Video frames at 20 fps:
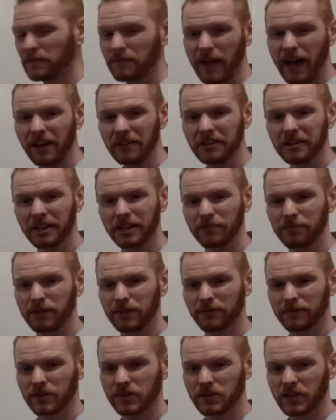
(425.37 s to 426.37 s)
value going to be
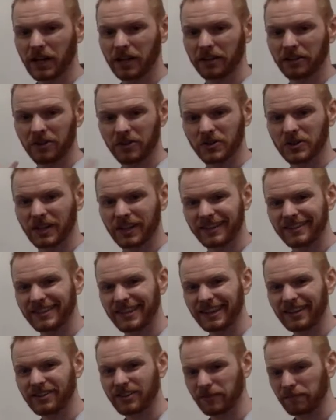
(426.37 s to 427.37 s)
for sine, cosine,
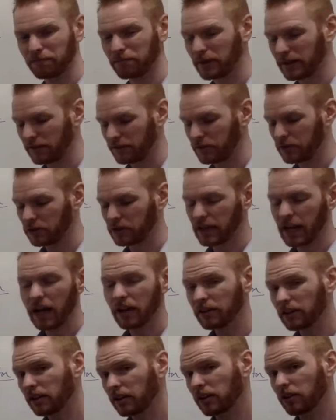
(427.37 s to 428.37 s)
tangent. But your
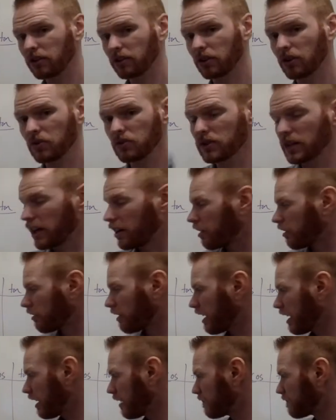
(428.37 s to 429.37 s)
calculator knows that already.
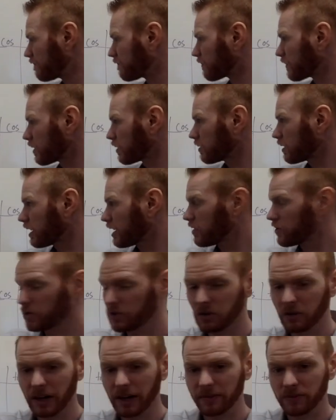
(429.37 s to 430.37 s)
Okay, so
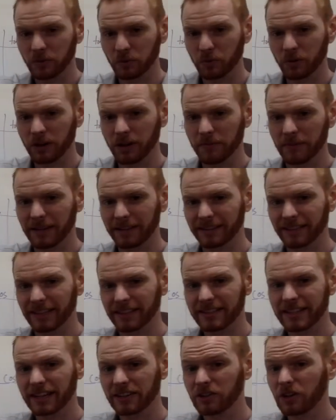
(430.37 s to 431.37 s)
you don't have to worry about
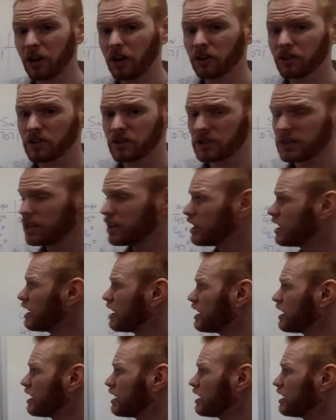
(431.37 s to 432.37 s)
that. Technology
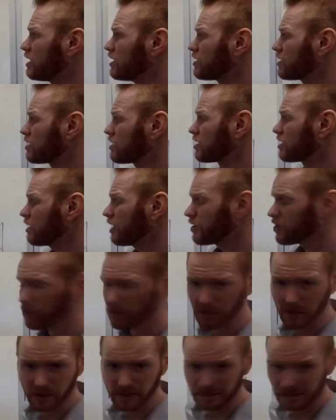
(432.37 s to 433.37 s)
is such a
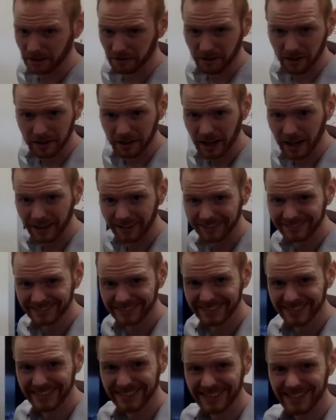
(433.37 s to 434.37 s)
great thing right now,
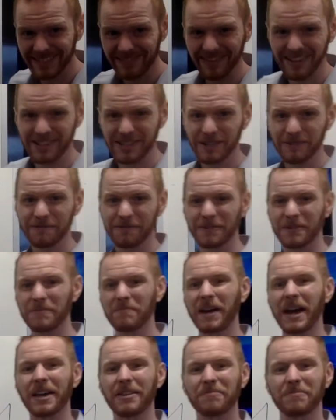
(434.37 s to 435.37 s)
especially for a
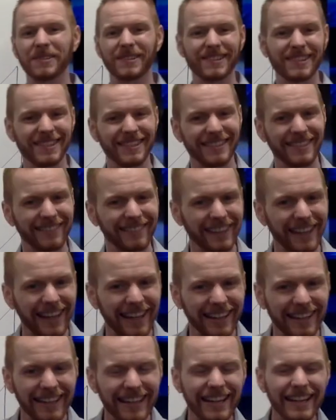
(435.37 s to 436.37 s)
math person,
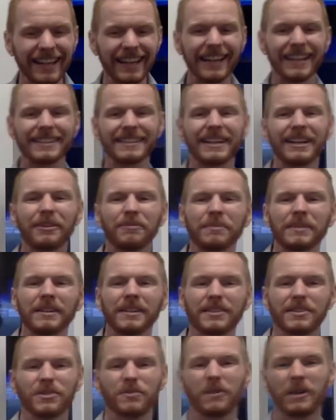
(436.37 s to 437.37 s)
okay? It's helping
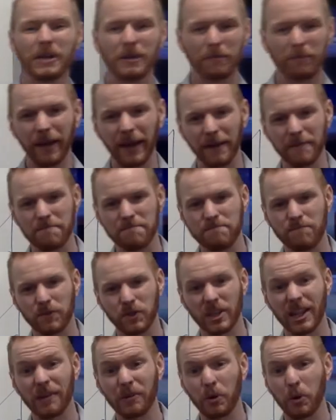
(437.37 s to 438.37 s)
us quite a bit.
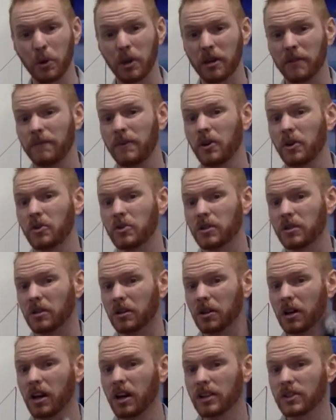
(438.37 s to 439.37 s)
So that way we can focus on the
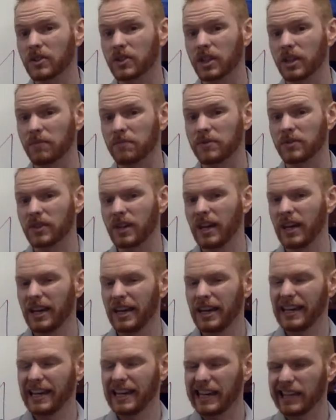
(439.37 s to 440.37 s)
concepts
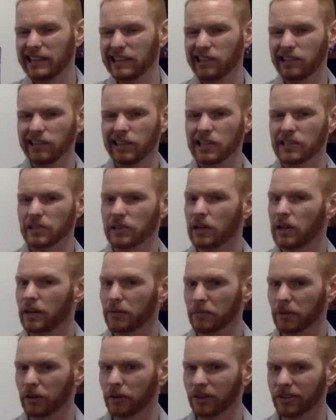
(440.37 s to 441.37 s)
and a little less on the
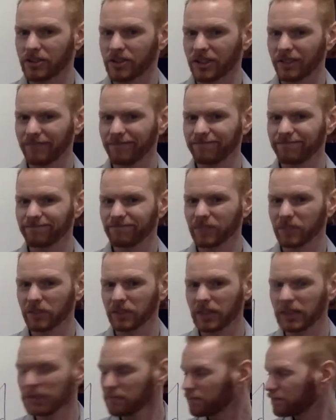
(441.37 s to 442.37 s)
number crunching,
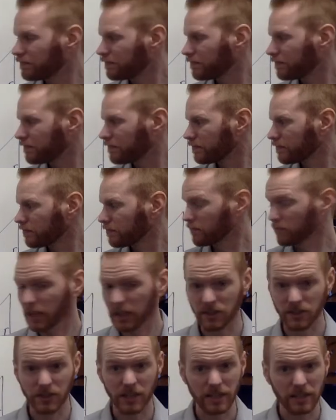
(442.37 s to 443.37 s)
okay?
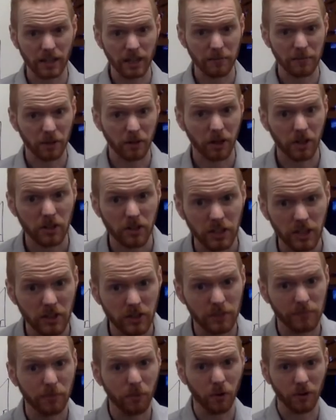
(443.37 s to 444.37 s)
Not saying the number crunching
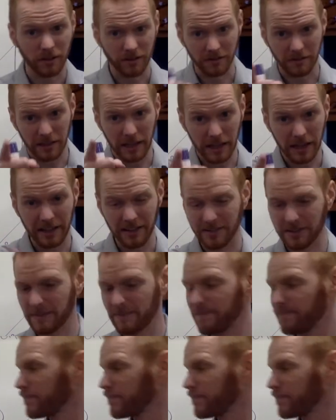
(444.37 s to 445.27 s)
isn't important. It is.